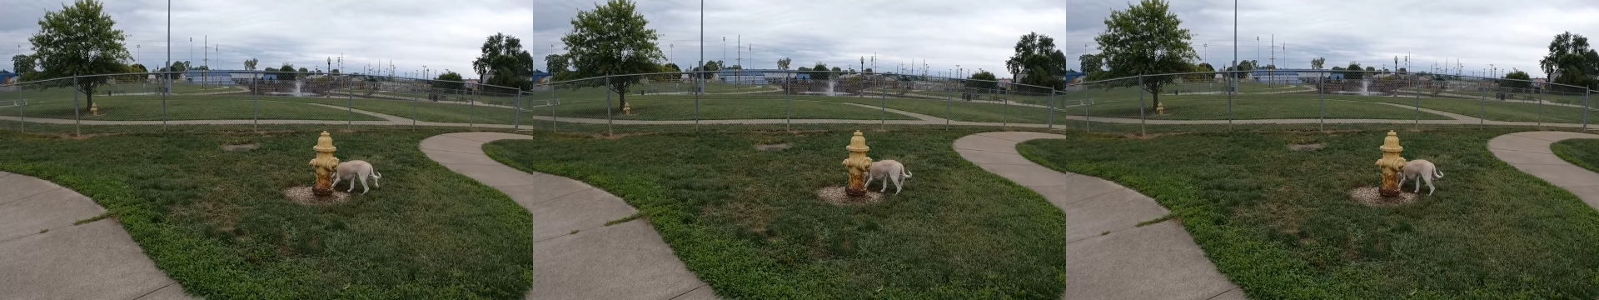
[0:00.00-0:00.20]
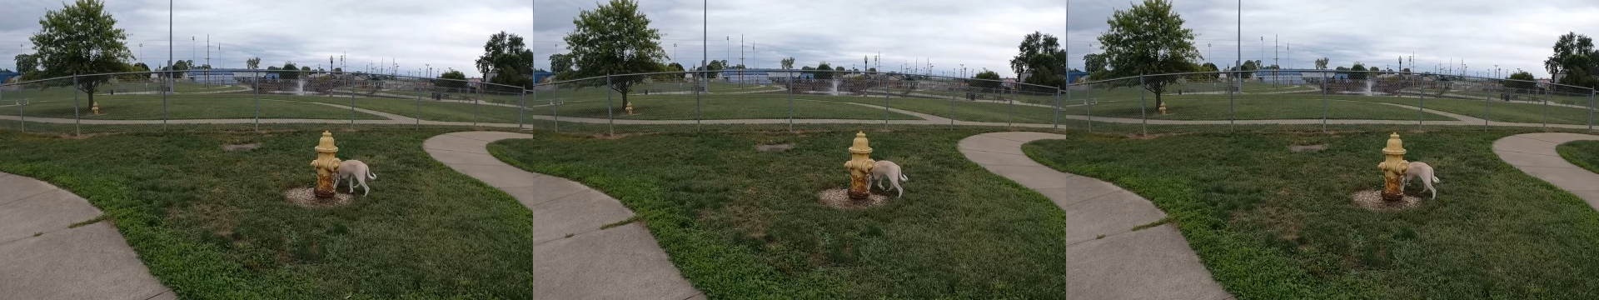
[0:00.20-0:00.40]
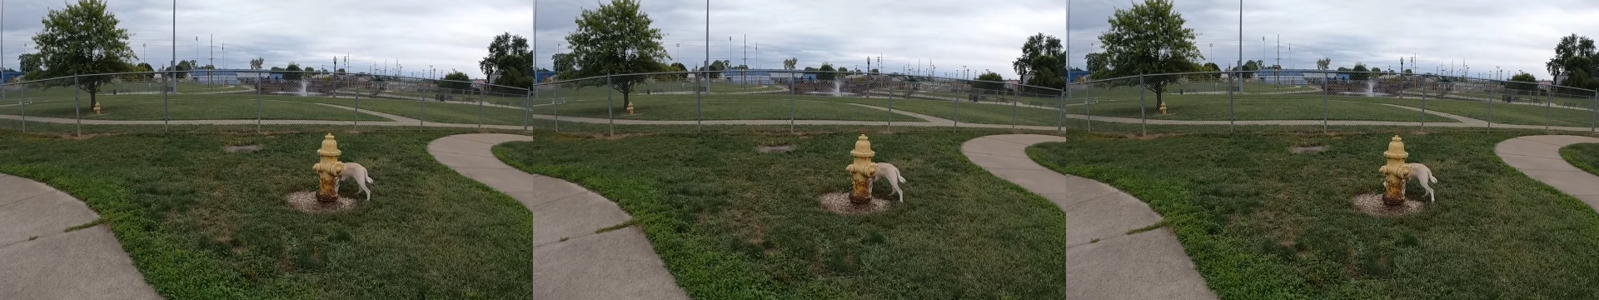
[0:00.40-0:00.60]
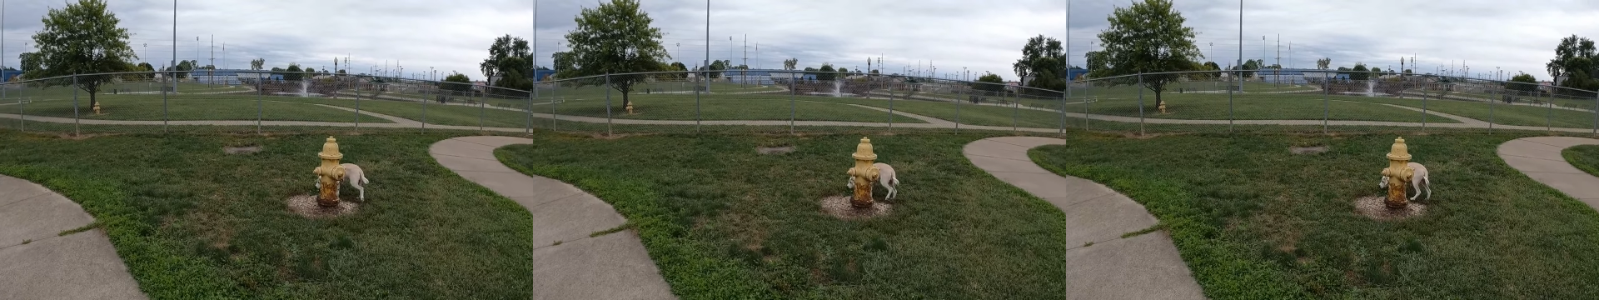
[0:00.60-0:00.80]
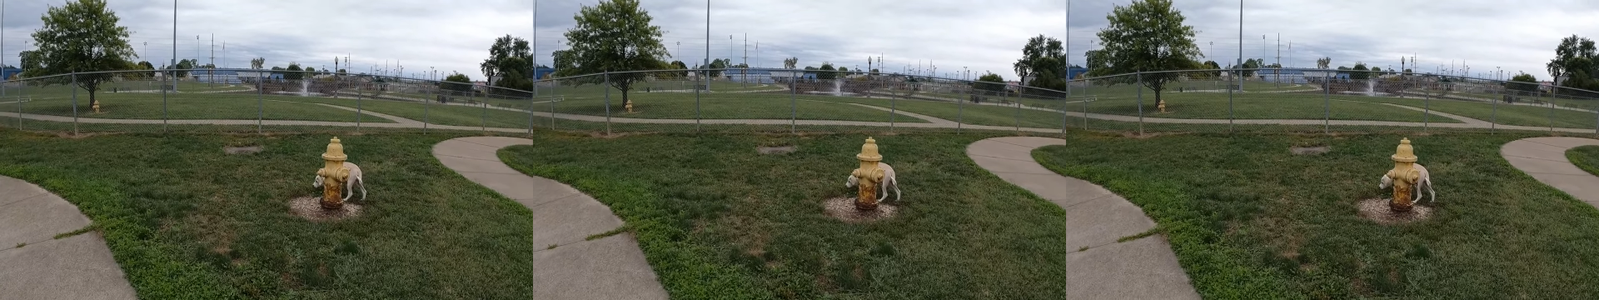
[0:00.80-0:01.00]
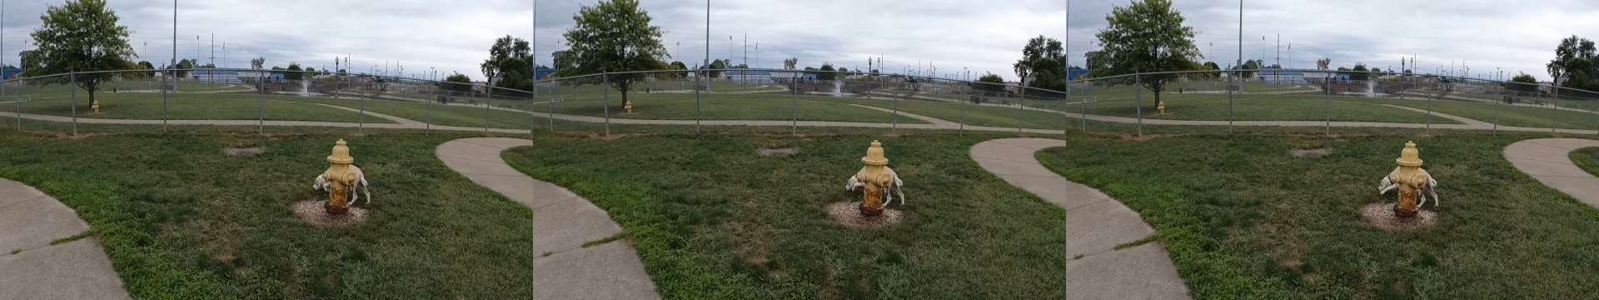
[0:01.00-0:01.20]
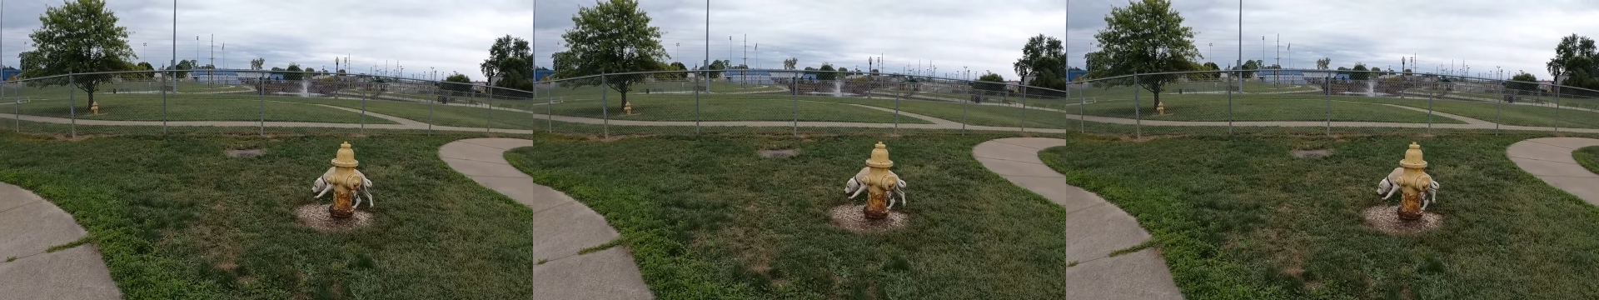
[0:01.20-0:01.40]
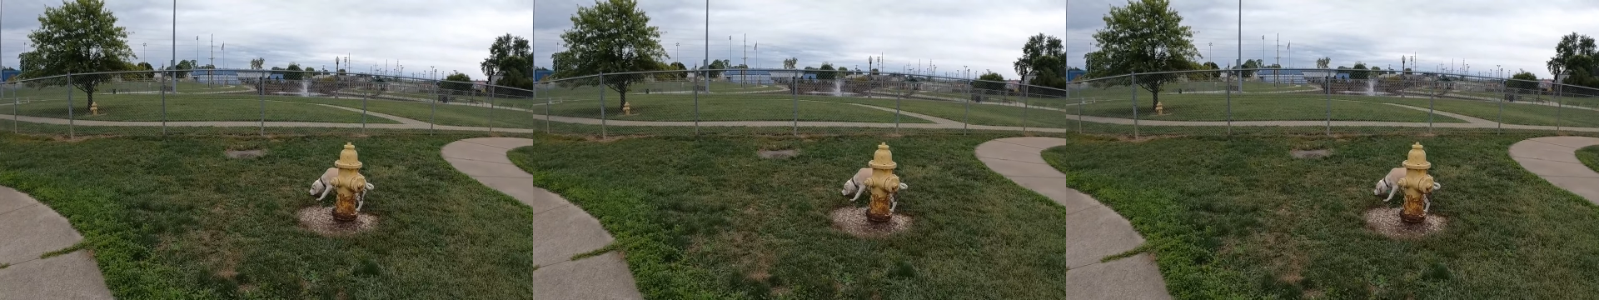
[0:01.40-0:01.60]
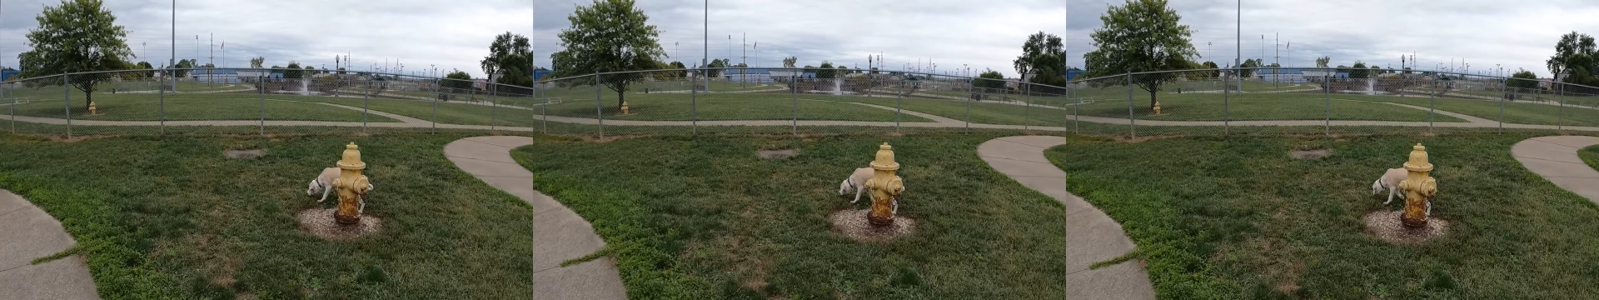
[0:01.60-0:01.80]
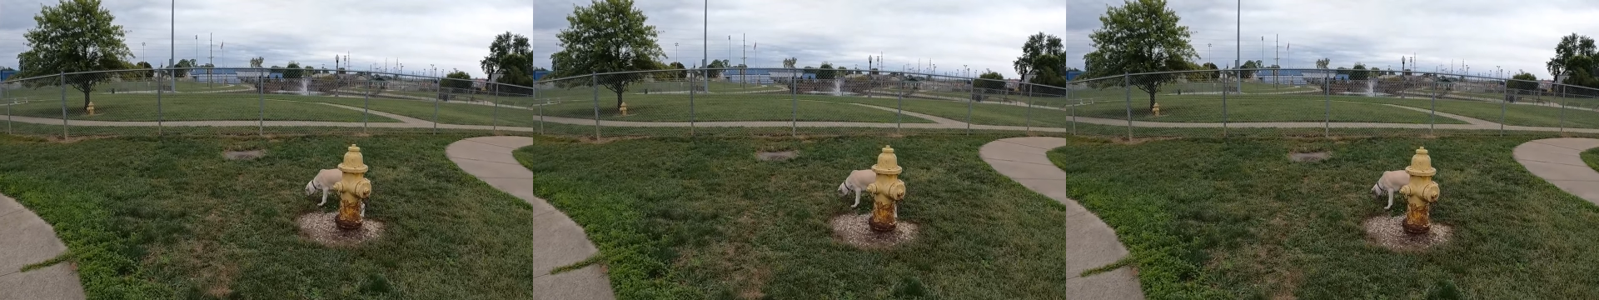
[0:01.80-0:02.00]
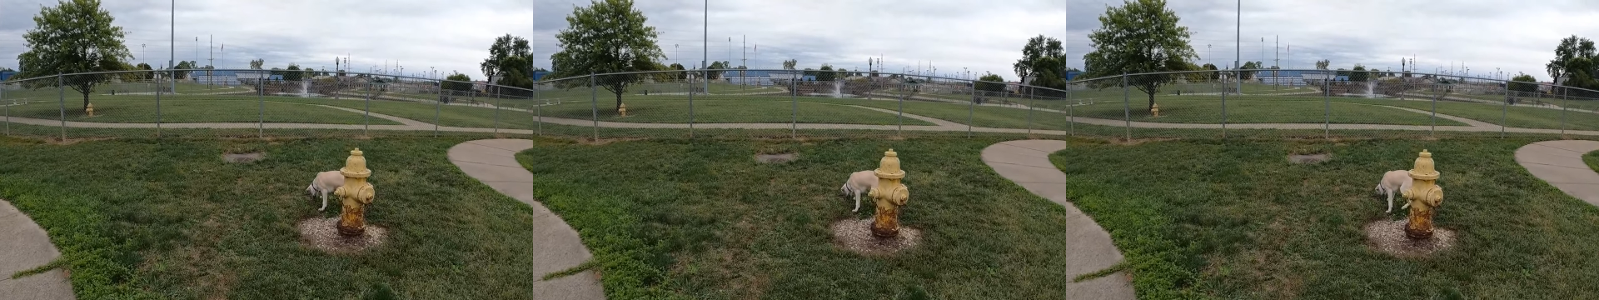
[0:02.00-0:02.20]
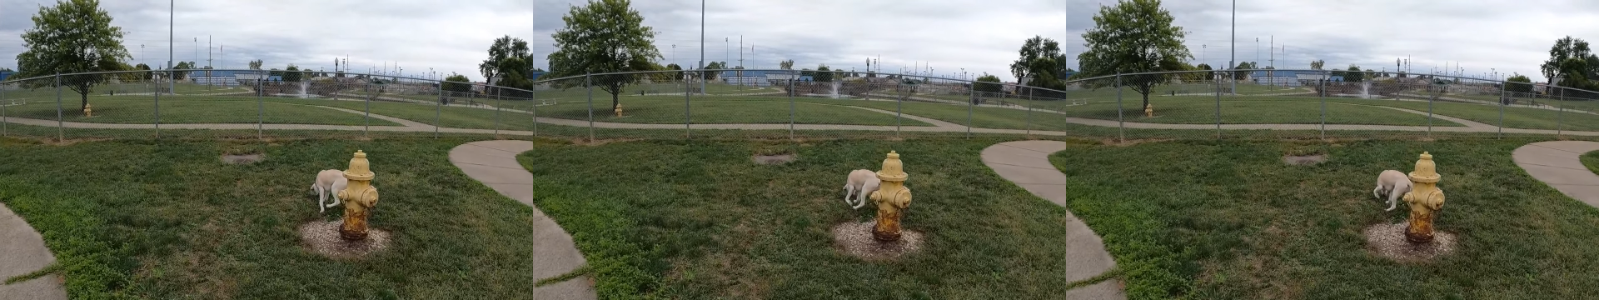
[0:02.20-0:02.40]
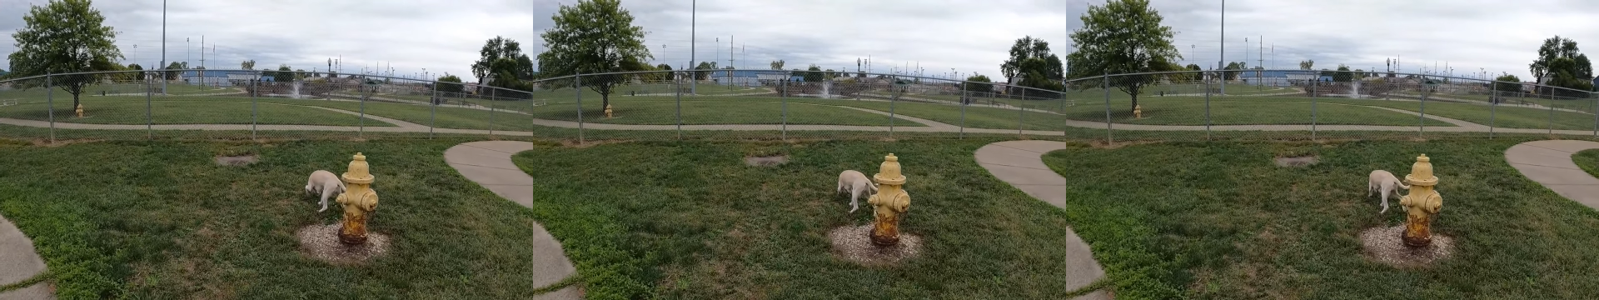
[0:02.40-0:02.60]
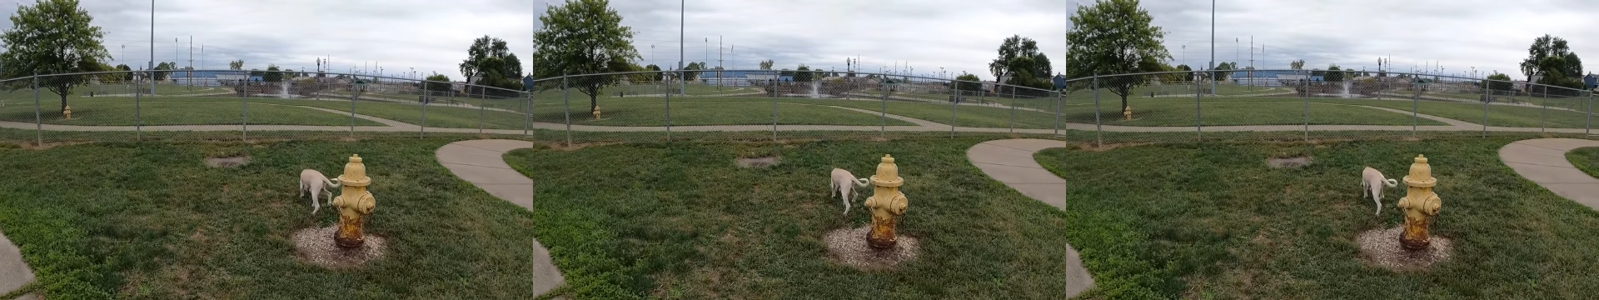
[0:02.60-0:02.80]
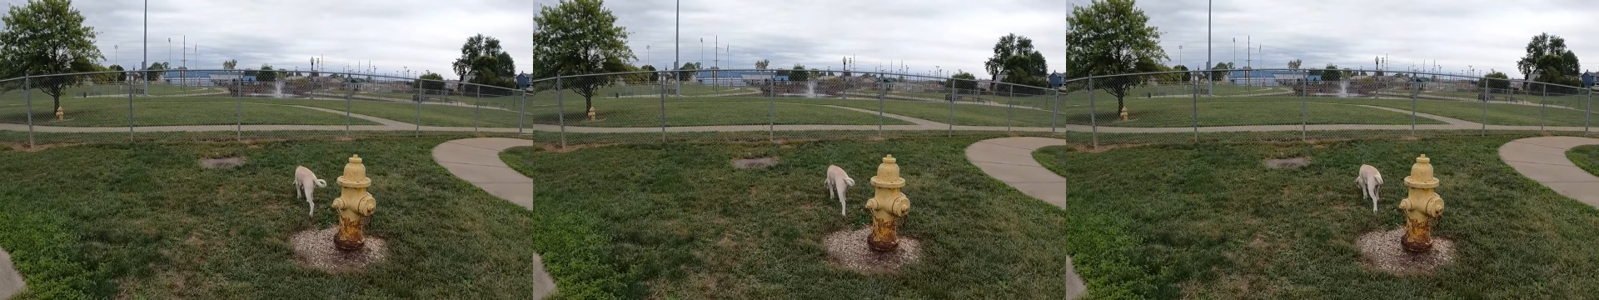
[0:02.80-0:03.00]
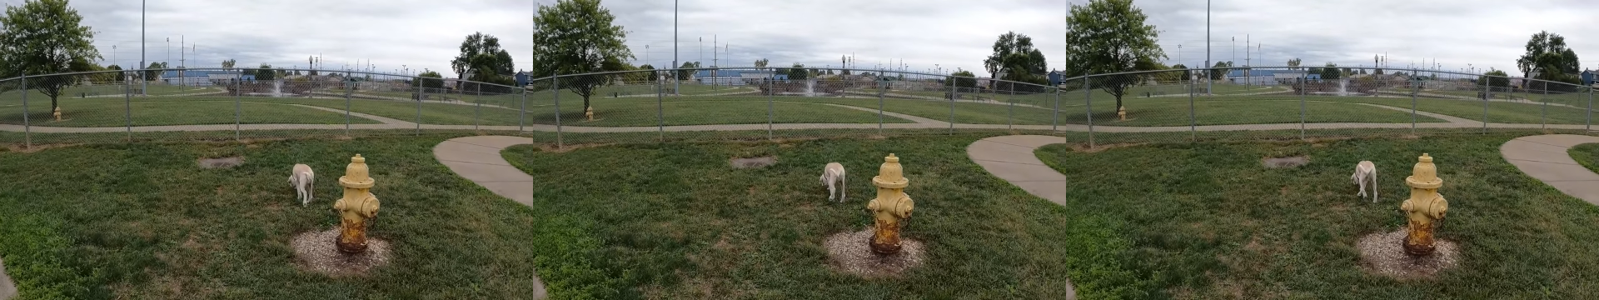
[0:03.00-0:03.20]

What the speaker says: No face is visible, so there are no lips to read.